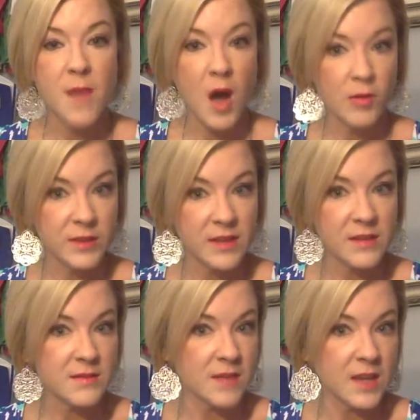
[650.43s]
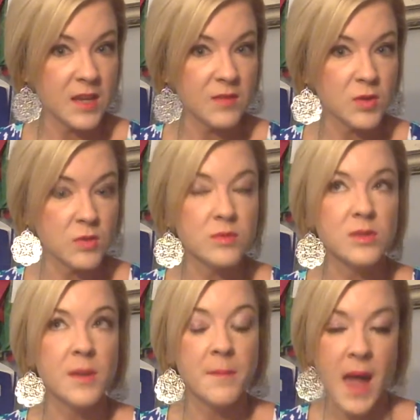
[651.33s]
Only they give you
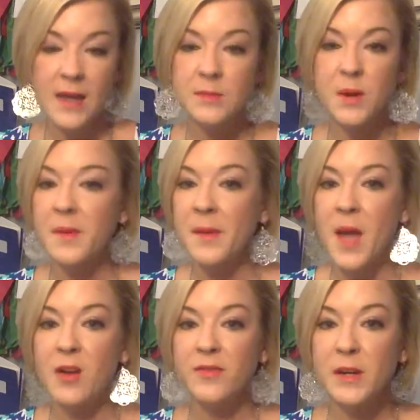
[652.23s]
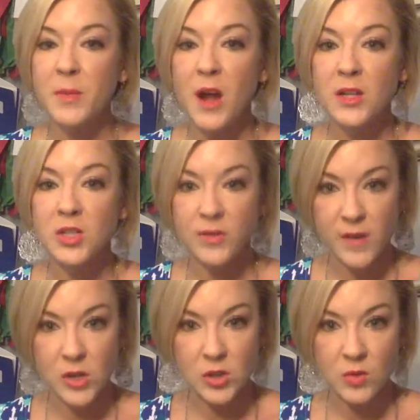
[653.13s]
the maximum amount of free product your
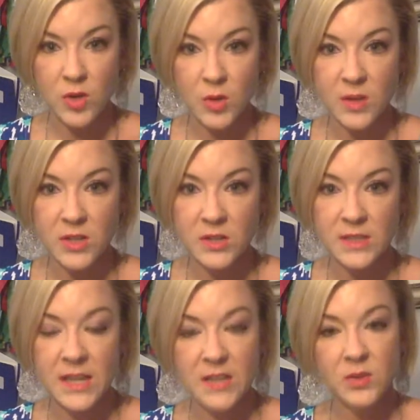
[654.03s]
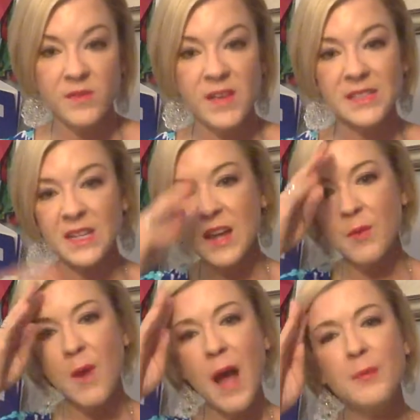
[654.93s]
first order when you decide to invest. And now,
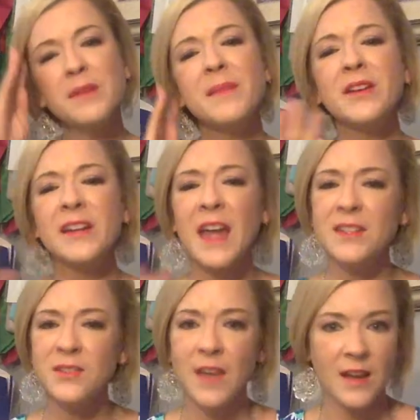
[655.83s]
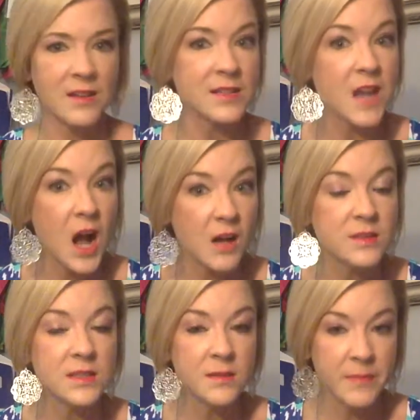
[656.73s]
why would Mary Kay do that? Because it
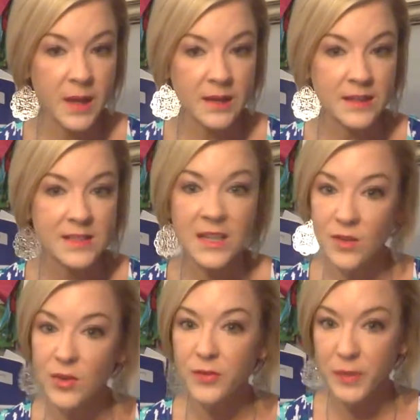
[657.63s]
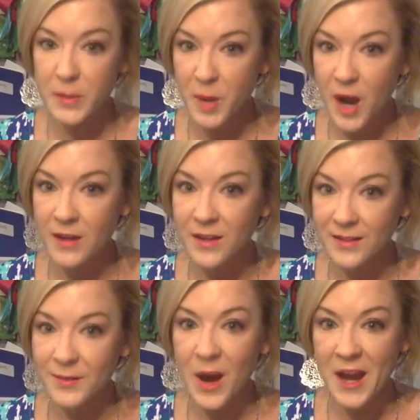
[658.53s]
costs them money to give you free product,
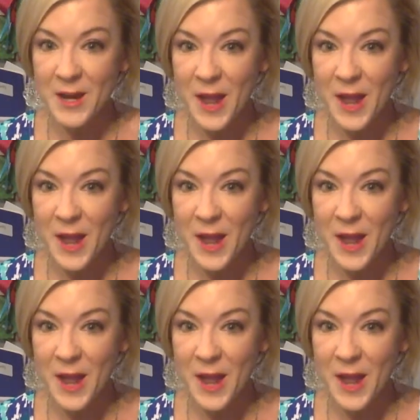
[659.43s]
right?